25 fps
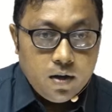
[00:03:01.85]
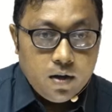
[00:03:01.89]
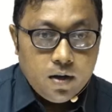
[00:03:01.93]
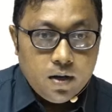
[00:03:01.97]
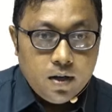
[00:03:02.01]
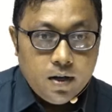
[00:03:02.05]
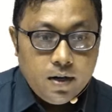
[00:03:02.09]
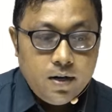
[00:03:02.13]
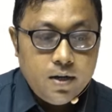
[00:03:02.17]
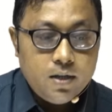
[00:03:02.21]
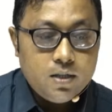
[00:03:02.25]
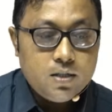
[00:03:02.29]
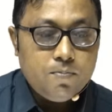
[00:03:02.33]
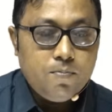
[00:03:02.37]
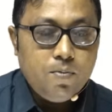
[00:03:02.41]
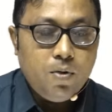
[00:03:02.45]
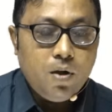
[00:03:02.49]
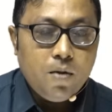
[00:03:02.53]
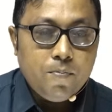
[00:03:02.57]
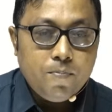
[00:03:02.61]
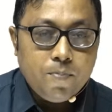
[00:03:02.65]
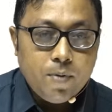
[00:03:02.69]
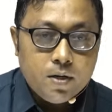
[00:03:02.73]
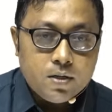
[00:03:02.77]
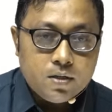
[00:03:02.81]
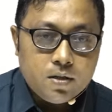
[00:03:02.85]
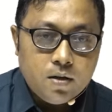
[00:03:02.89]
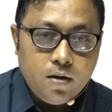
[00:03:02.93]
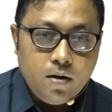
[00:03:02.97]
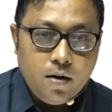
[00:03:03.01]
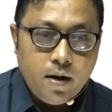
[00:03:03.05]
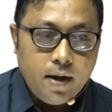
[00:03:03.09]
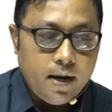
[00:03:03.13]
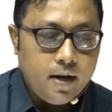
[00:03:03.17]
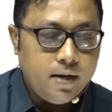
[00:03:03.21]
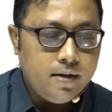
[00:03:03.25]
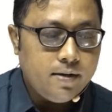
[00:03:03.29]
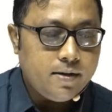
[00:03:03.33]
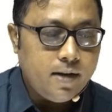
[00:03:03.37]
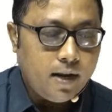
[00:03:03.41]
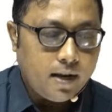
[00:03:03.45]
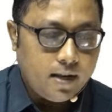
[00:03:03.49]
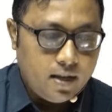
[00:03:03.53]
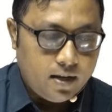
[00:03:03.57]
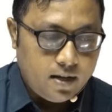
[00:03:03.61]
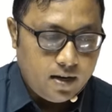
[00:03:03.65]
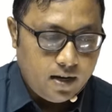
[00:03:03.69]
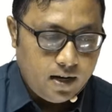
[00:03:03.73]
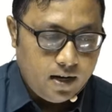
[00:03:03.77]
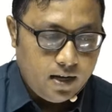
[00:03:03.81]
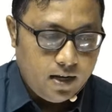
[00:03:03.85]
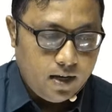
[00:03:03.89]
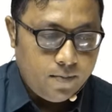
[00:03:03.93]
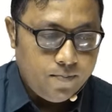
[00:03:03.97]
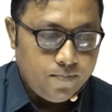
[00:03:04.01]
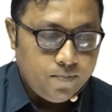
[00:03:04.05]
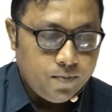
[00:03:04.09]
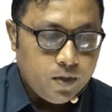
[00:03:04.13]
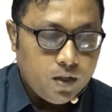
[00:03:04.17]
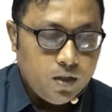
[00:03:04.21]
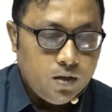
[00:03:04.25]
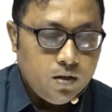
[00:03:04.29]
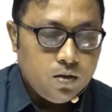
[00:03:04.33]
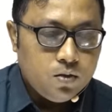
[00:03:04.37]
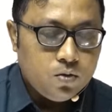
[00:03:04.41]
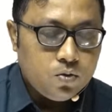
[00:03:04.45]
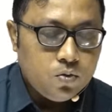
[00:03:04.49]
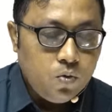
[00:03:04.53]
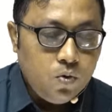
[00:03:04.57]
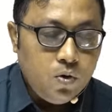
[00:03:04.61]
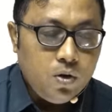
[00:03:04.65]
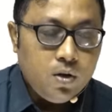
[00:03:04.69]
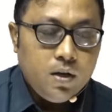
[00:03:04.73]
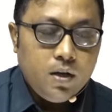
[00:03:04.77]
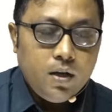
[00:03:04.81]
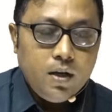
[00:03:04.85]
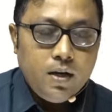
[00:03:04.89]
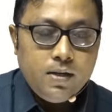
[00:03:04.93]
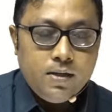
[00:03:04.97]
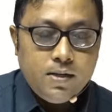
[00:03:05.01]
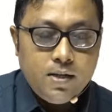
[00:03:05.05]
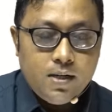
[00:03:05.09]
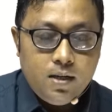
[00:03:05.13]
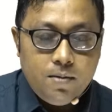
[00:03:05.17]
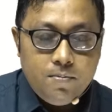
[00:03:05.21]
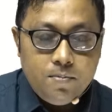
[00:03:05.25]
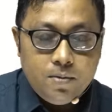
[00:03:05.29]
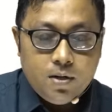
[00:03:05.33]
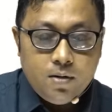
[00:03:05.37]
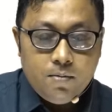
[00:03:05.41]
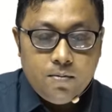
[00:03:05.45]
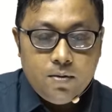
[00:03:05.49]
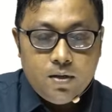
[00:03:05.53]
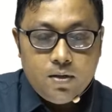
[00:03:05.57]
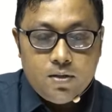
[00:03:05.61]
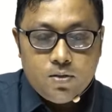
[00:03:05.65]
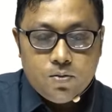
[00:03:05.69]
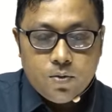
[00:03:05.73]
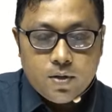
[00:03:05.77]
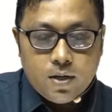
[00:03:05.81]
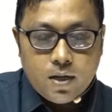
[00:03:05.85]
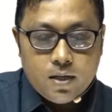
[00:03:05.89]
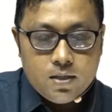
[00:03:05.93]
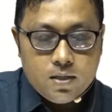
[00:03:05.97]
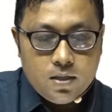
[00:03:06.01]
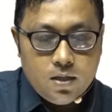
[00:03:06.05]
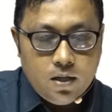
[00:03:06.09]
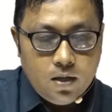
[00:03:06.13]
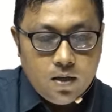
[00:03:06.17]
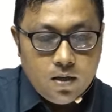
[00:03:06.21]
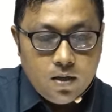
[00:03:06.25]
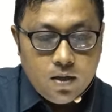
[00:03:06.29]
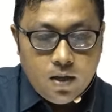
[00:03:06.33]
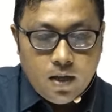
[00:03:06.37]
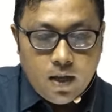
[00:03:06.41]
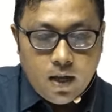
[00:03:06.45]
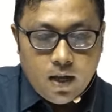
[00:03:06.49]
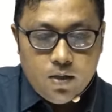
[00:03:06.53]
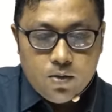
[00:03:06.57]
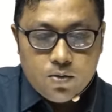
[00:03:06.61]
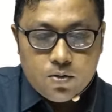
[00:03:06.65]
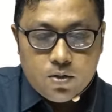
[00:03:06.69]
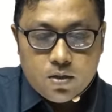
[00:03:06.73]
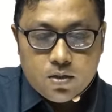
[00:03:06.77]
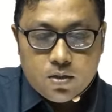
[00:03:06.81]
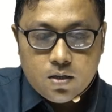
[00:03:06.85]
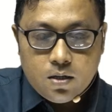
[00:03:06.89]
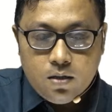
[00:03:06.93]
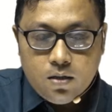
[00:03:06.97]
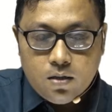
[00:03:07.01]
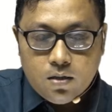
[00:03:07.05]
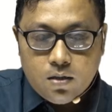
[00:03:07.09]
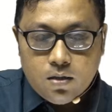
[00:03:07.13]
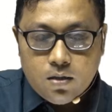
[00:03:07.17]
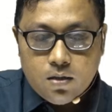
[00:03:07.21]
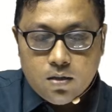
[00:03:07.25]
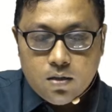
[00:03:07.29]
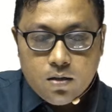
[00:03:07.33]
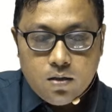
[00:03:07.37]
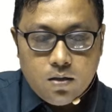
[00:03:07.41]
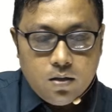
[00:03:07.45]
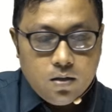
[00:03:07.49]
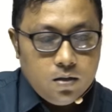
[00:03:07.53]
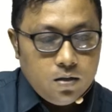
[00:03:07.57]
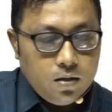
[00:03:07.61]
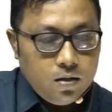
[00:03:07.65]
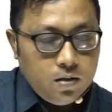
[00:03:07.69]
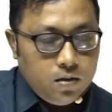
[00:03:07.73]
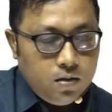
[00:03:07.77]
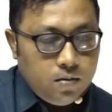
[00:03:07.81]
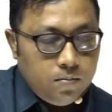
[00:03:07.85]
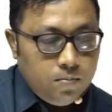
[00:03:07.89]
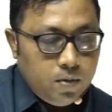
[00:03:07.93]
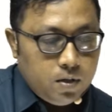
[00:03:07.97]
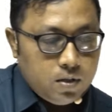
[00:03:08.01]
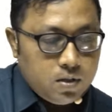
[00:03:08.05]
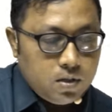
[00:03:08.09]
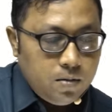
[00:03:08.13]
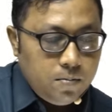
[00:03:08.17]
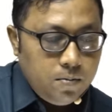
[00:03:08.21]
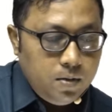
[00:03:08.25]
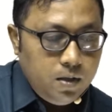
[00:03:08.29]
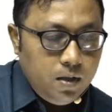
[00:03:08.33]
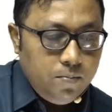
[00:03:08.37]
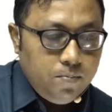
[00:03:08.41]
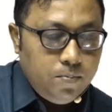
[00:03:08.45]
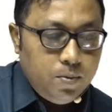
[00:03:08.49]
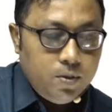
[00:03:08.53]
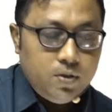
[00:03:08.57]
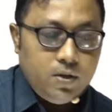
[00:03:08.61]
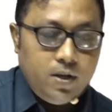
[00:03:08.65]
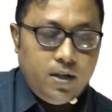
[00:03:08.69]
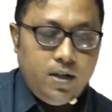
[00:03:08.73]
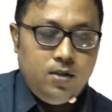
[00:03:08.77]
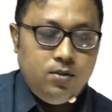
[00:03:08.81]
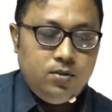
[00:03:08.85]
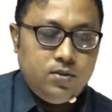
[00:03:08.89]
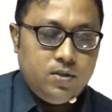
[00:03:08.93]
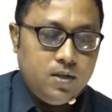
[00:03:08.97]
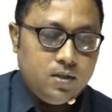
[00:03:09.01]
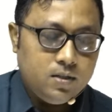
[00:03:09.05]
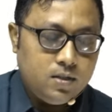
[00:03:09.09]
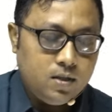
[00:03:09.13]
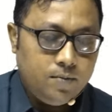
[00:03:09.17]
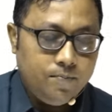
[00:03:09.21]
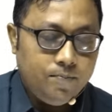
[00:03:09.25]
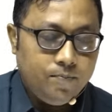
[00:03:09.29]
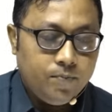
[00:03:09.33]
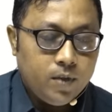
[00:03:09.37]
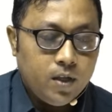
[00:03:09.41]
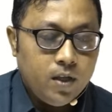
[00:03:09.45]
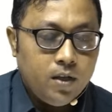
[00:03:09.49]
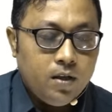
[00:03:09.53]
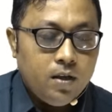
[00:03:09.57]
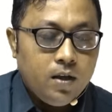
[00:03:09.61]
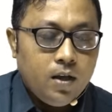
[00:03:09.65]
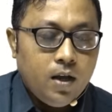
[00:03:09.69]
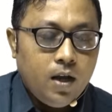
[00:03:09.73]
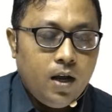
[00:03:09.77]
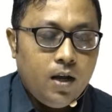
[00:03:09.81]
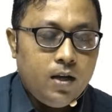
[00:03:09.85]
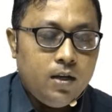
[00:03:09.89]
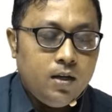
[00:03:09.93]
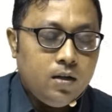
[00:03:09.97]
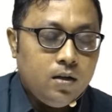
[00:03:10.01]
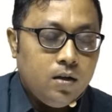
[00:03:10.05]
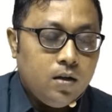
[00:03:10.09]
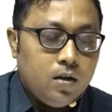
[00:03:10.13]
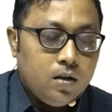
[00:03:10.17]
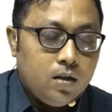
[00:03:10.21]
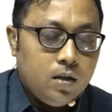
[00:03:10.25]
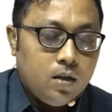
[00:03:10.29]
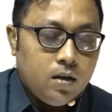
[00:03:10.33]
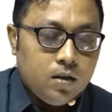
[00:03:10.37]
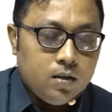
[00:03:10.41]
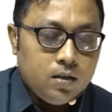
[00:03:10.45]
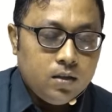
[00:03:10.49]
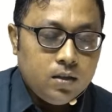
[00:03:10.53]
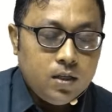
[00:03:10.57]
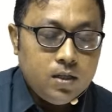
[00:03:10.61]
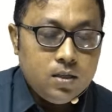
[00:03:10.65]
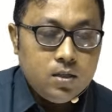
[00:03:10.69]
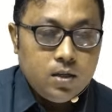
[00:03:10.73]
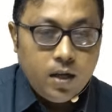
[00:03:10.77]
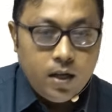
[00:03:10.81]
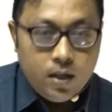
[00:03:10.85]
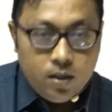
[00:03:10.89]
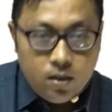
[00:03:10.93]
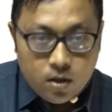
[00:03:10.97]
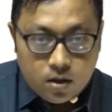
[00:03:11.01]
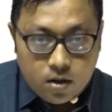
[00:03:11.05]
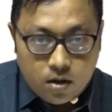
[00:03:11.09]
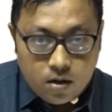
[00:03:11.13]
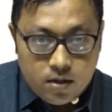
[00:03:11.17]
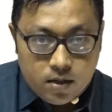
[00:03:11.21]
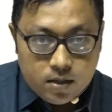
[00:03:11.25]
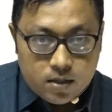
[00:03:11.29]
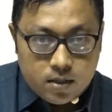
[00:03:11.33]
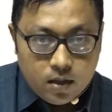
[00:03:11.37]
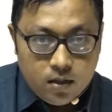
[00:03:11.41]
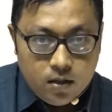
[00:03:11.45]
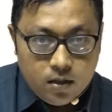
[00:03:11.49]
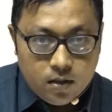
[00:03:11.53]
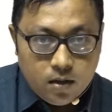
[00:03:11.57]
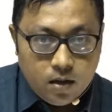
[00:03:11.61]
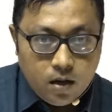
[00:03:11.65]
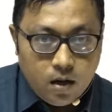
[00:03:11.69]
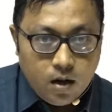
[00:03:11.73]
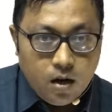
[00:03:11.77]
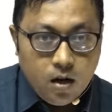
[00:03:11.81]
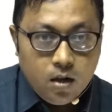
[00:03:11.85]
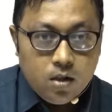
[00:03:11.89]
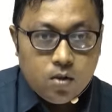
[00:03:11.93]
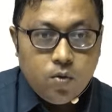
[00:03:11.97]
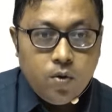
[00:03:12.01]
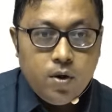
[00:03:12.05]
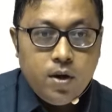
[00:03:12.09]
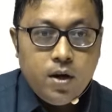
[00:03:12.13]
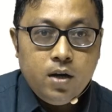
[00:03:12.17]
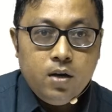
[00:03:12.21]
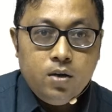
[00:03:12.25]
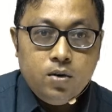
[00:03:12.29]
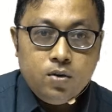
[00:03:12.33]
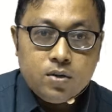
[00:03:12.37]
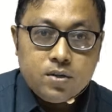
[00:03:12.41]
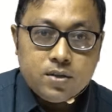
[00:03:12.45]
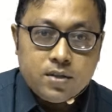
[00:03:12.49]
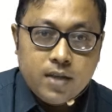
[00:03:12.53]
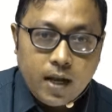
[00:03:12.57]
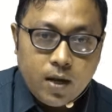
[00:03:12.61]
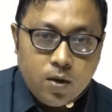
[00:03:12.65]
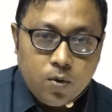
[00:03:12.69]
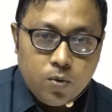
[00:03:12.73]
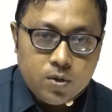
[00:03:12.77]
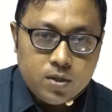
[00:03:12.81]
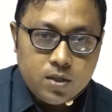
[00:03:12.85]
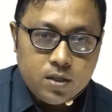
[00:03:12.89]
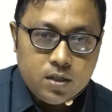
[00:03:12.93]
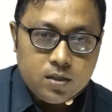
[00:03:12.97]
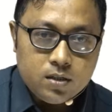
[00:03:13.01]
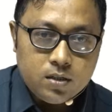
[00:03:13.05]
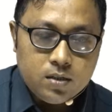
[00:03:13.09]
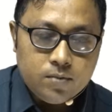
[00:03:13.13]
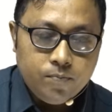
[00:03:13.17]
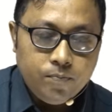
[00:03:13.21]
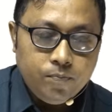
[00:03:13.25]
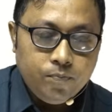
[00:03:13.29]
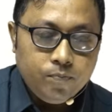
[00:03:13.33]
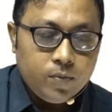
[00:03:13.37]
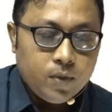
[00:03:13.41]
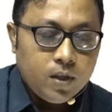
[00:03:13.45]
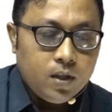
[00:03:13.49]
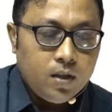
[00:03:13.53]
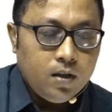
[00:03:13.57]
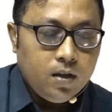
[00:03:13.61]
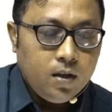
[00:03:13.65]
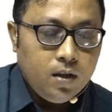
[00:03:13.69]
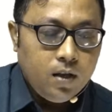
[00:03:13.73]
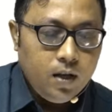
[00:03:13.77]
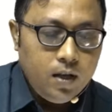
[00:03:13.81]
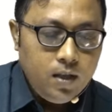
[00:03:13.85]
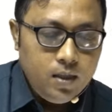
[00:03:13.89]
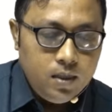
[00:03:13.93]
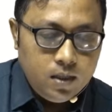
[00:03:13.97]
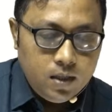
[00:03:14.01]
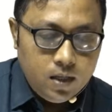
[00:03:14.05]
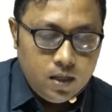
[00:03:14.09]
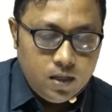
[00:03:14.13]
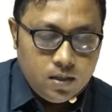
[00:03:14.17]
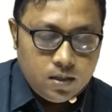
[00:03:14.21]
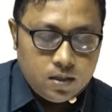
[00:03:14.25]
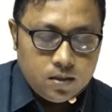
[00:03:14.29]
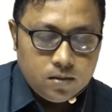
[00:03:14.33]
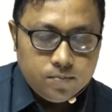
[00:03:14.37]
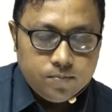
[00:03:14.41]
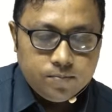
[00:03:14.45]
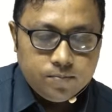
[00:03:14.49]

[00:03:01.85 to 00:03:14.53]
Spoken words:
raised blood pressure, and tachycardia. So in delirium tremens we can see hallucination, most commonly visual hallucination. And there is another condition, alcohol-induced psychosis. In this,